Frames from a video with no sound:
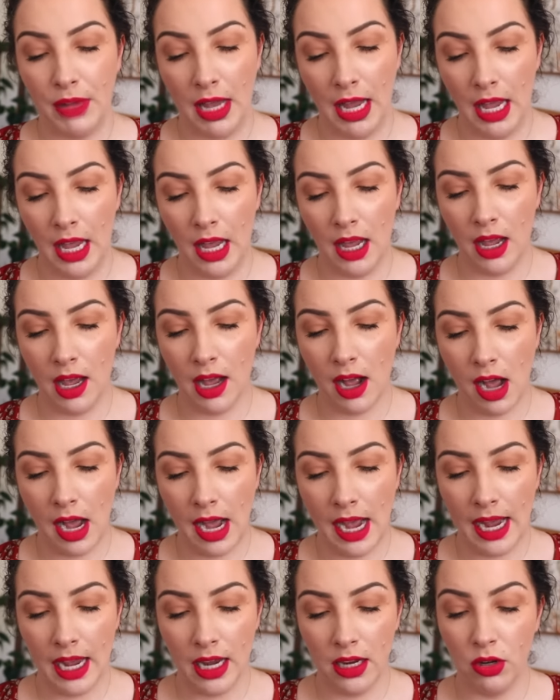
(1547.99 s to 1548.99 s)

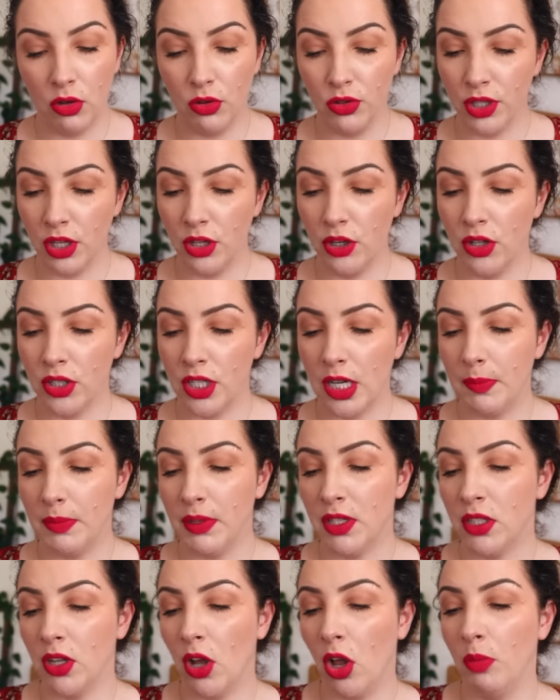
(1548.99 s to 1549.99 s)
I also used up
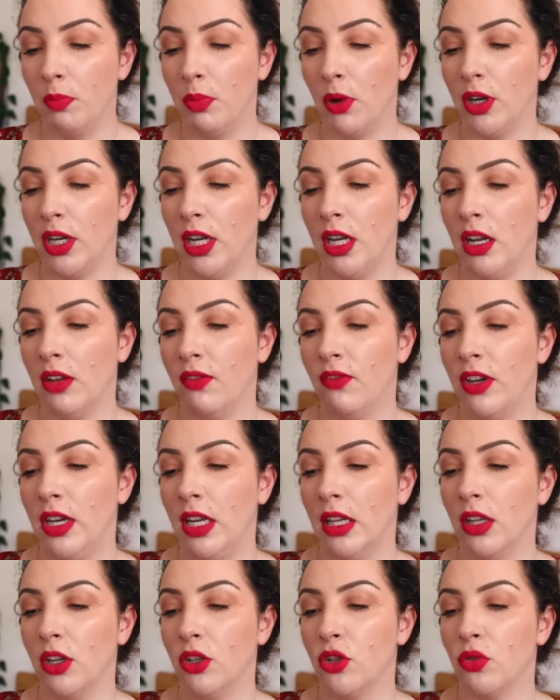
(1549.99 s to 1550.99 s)
the Soul Body
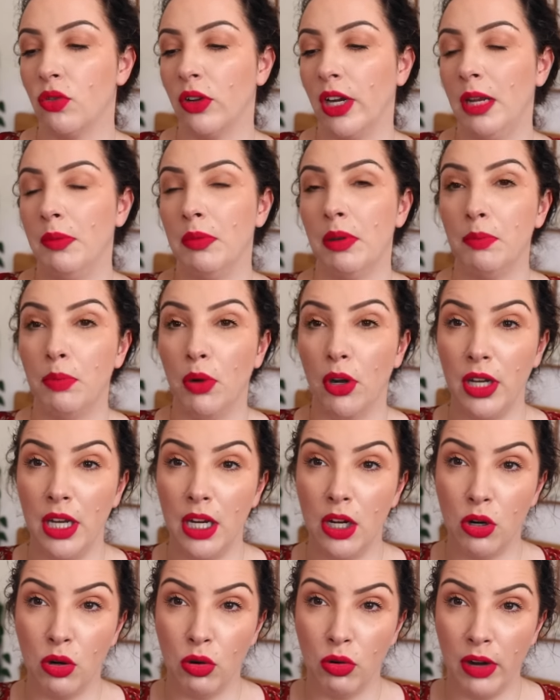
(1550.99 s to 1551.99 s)
Vanilla Dream
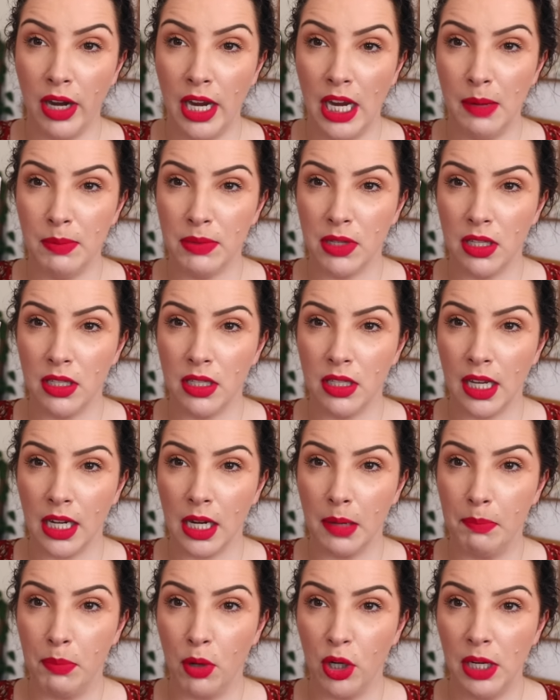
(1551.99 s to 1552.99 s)
Body Cream. So this is
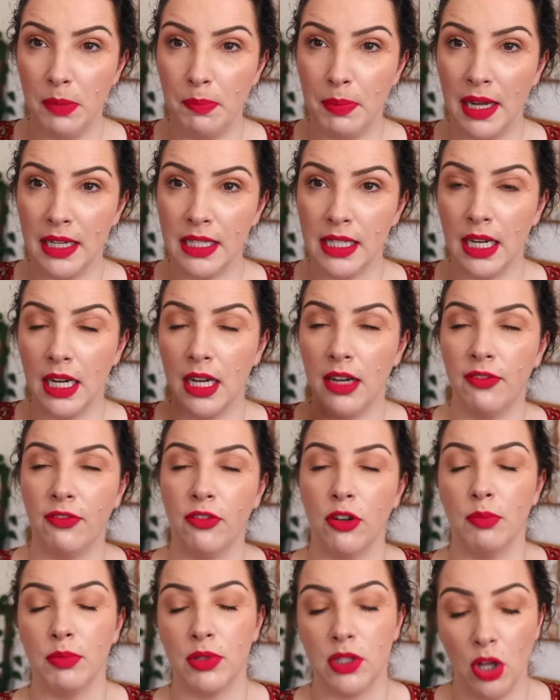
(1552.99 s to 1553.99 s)
like a body butter
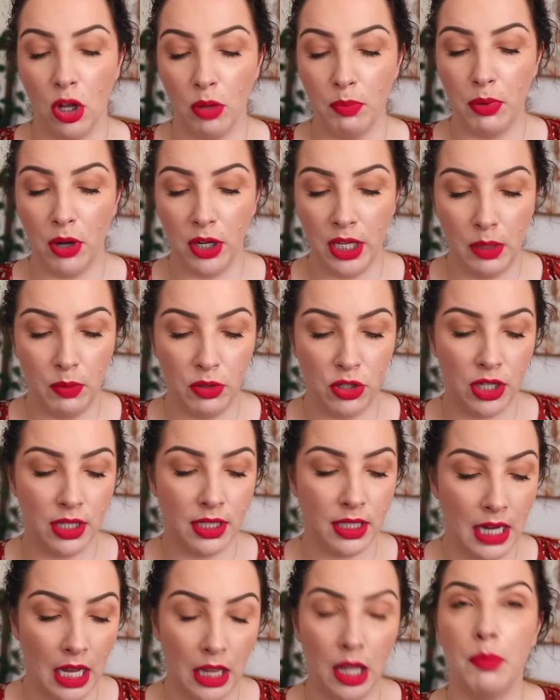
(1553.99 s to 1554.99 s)
from Soul Body, which
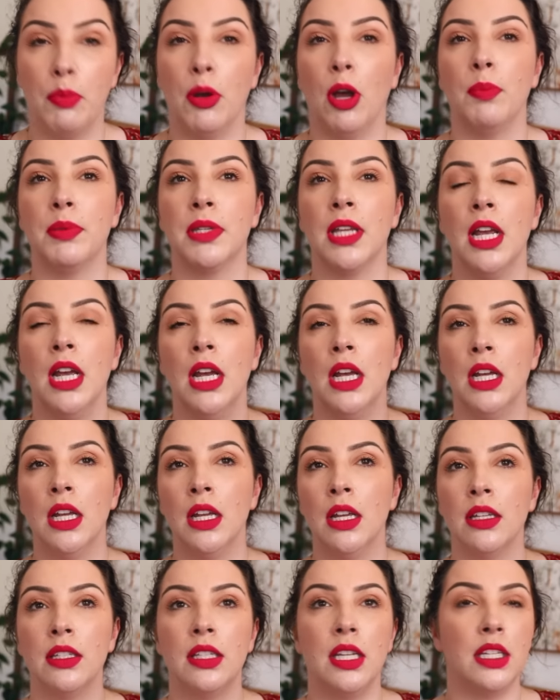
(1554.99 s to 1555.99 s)
is Colourpop's
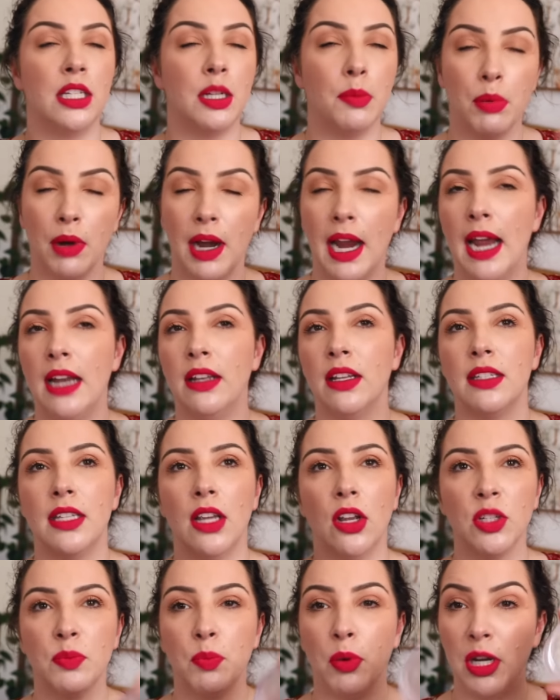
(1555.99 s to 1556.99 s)
sister brand that
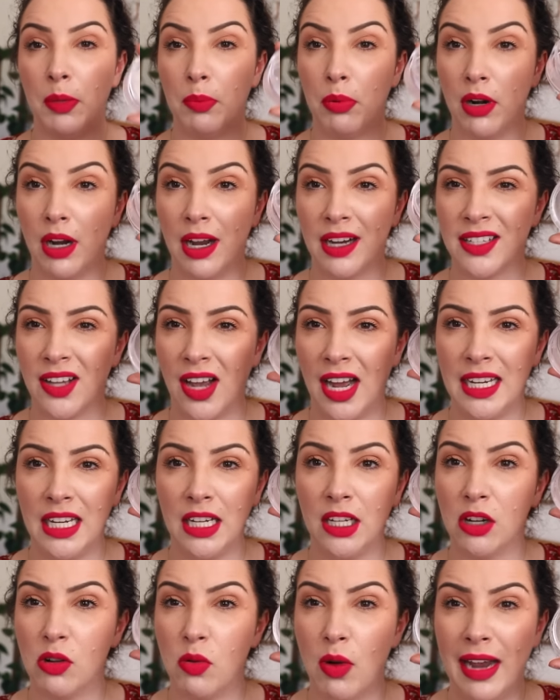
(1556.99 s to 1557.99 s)
sells body products. I
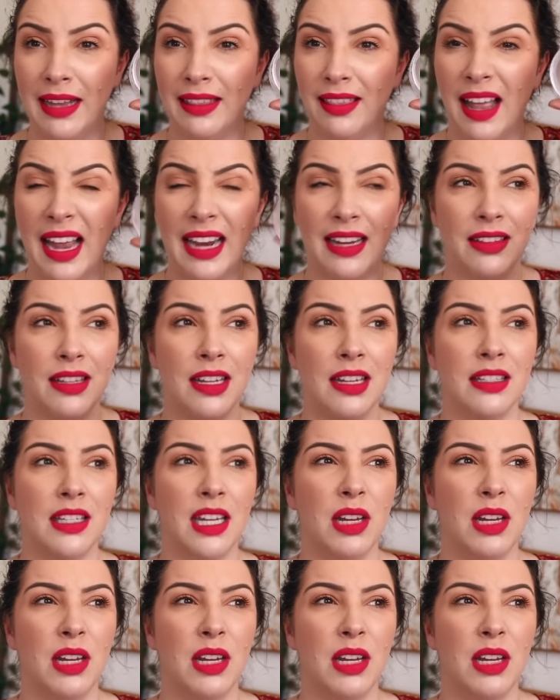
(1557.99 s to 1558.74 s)
didn't quite like this.